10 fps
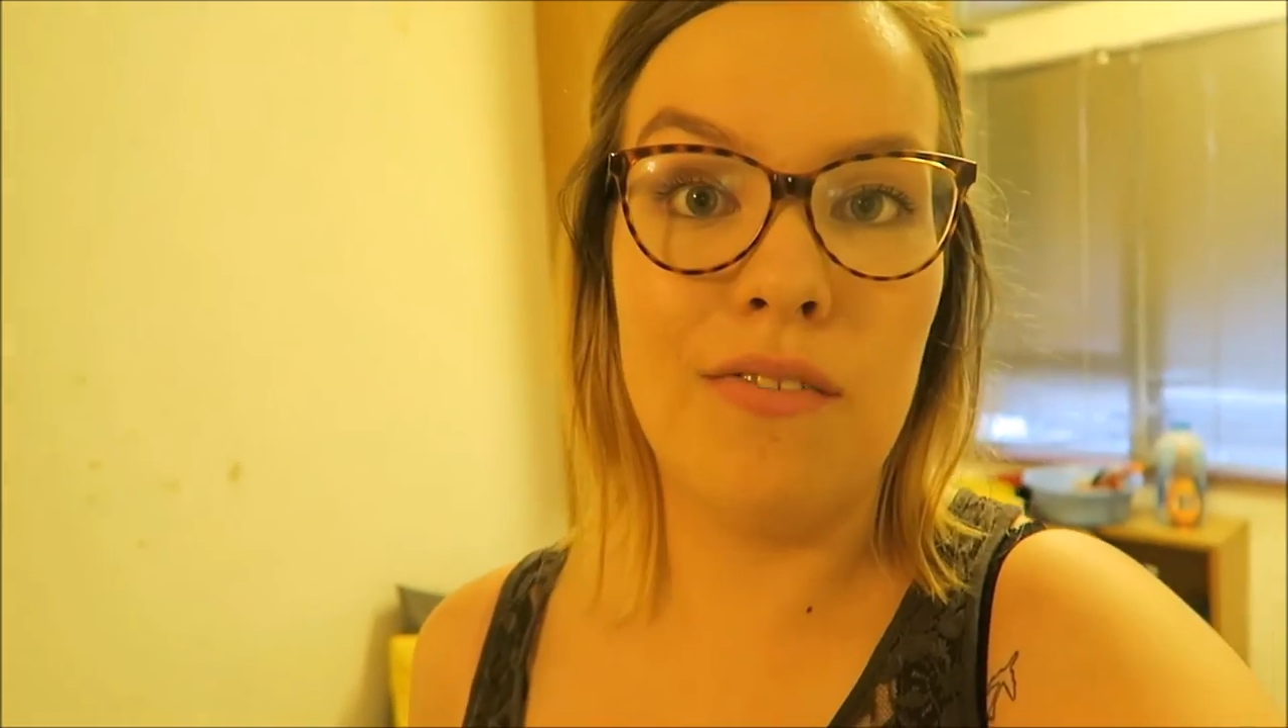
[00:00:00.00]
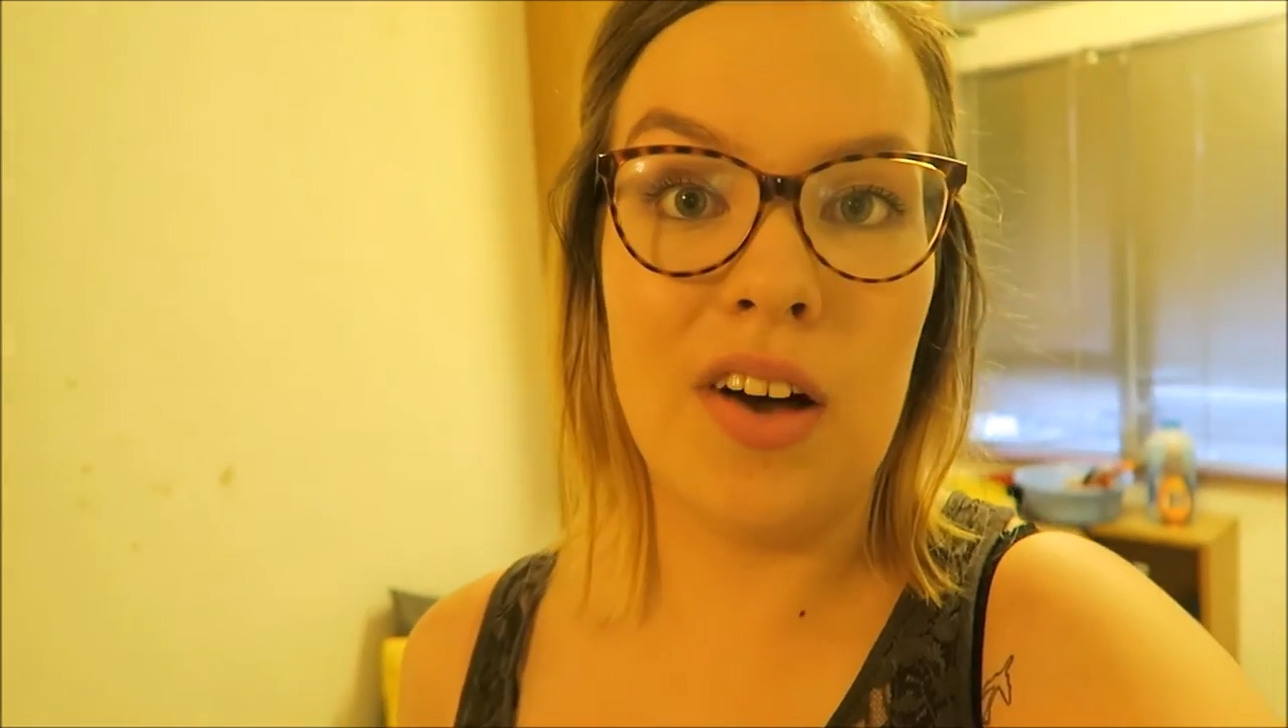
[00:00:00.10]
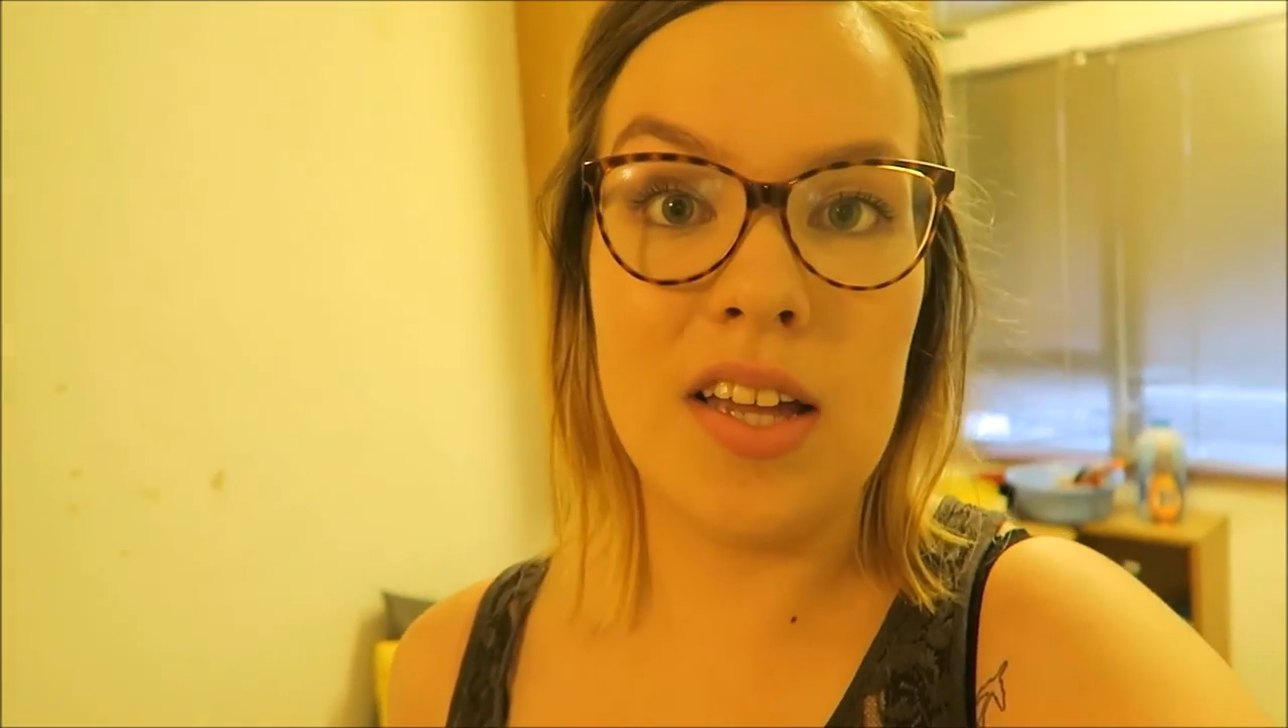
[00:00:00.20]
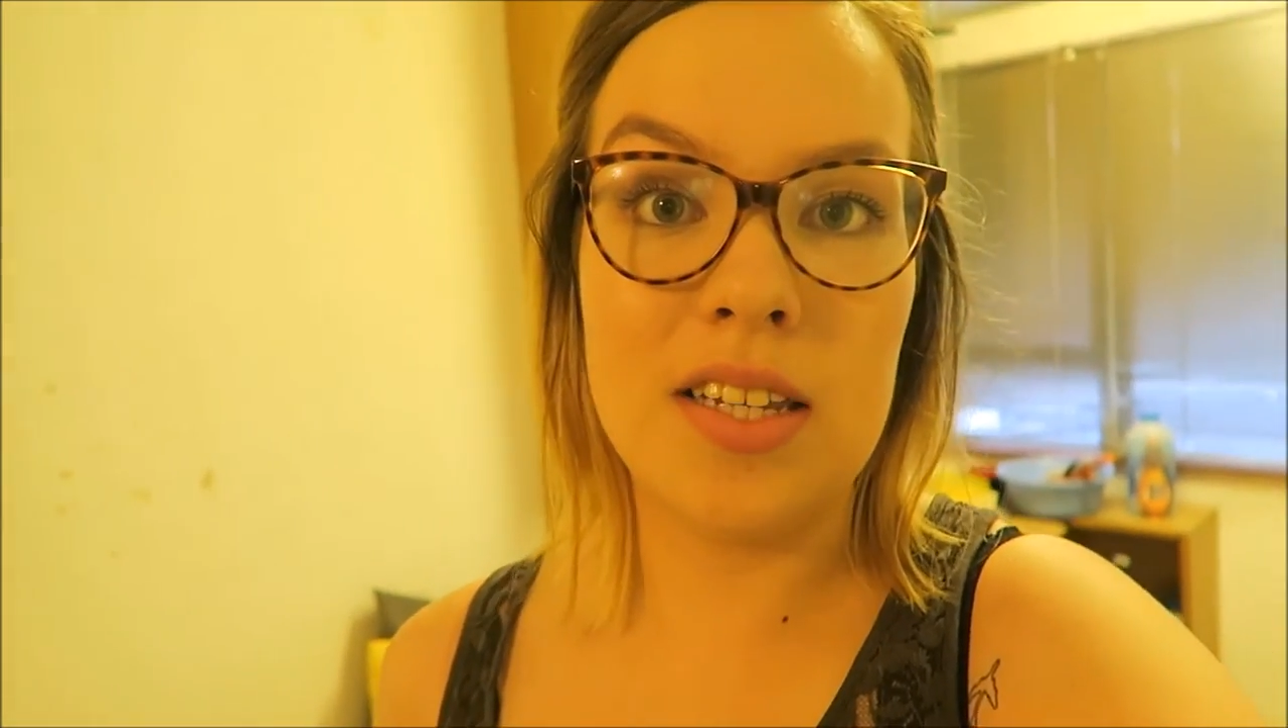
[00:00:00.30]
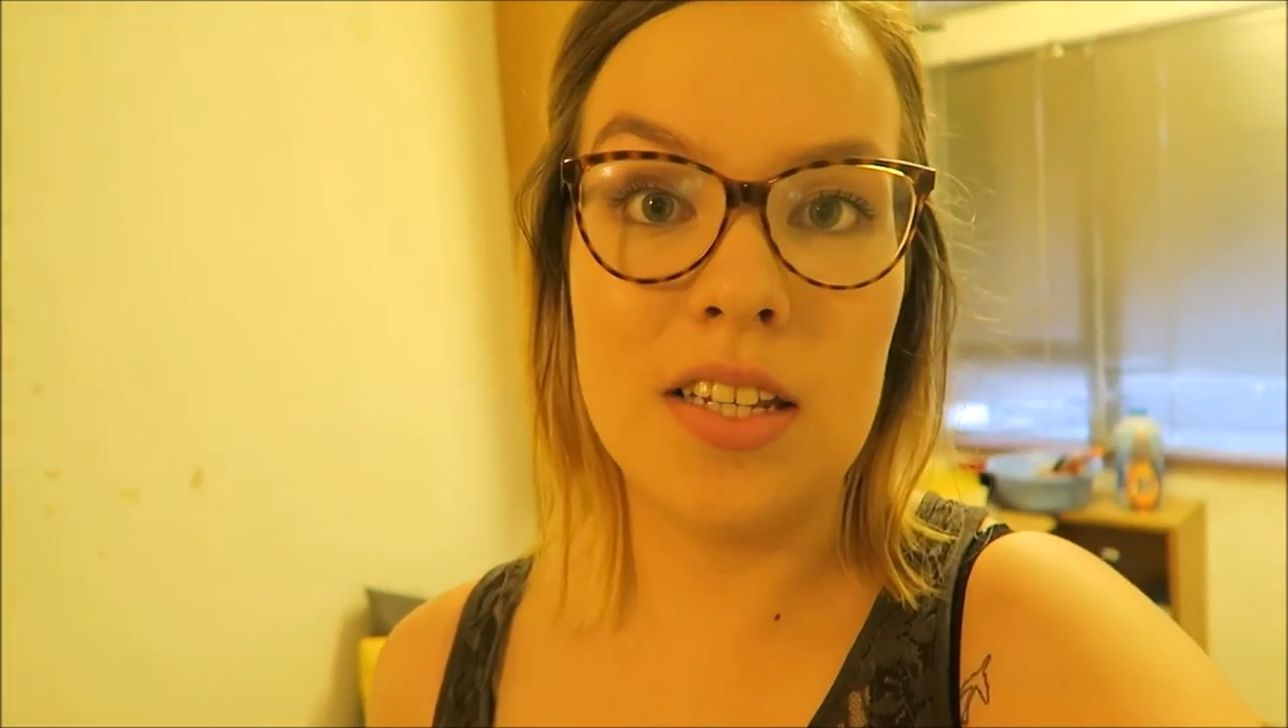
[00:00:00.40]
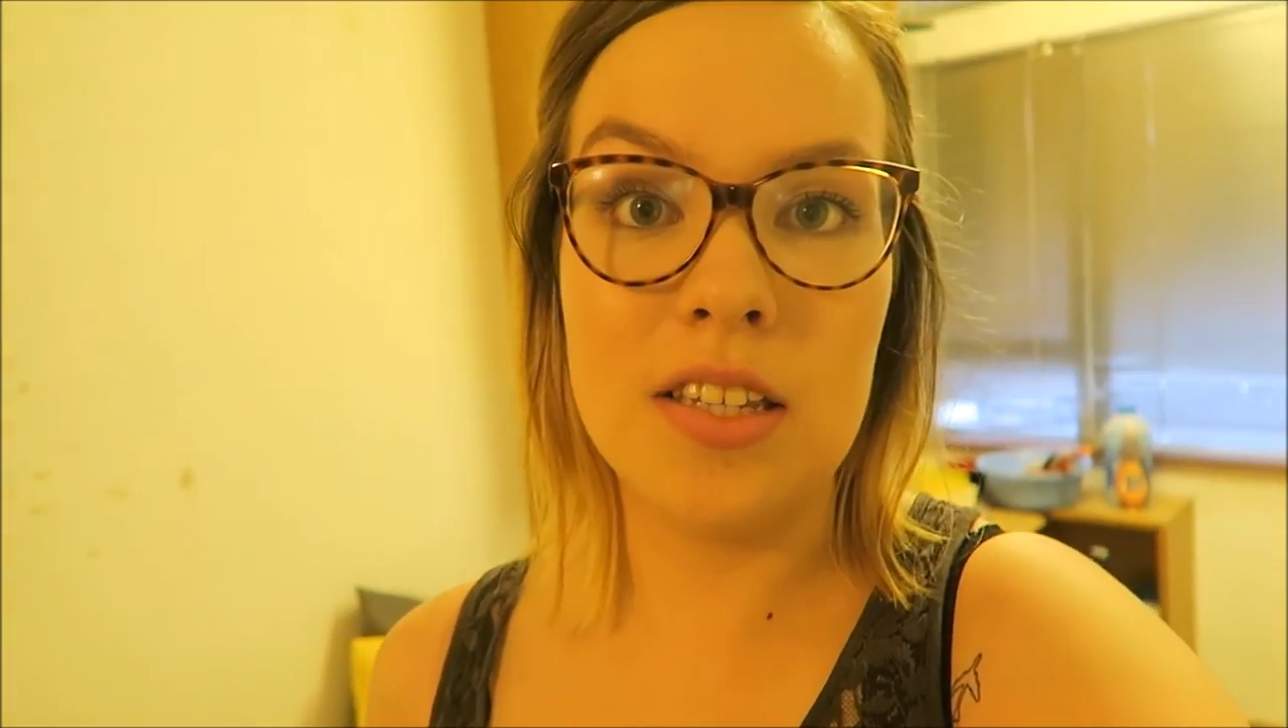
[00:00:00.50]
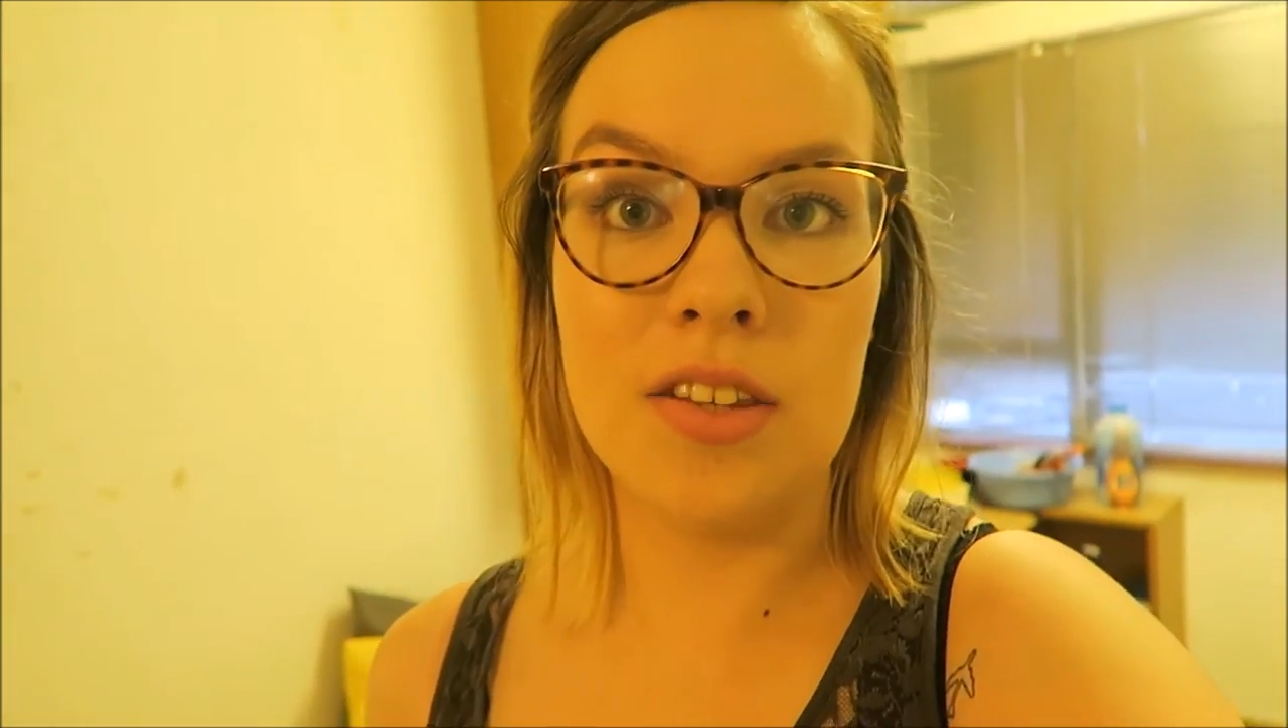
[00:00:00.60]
invited,